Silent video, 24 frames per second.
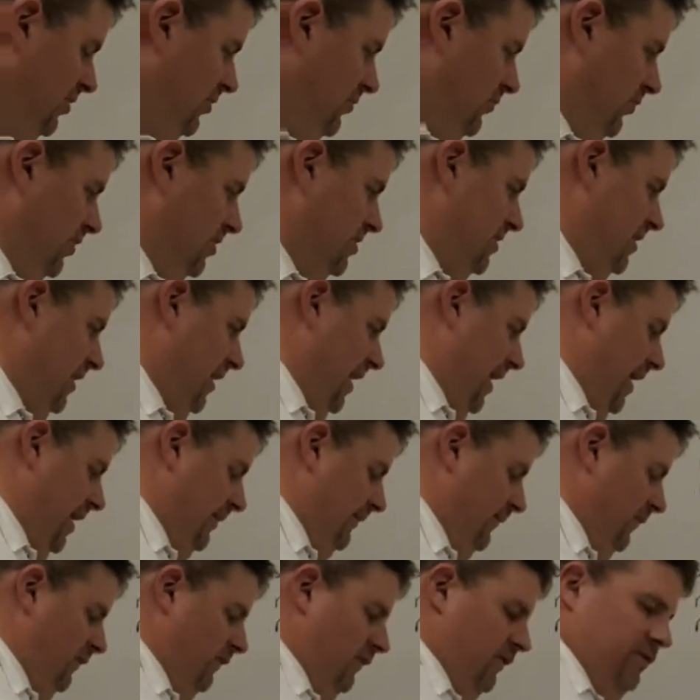What's the
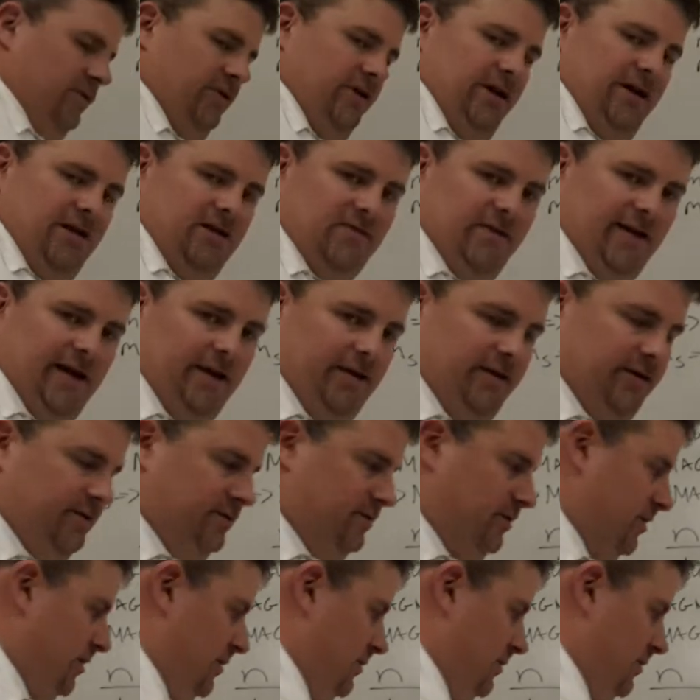M for these values?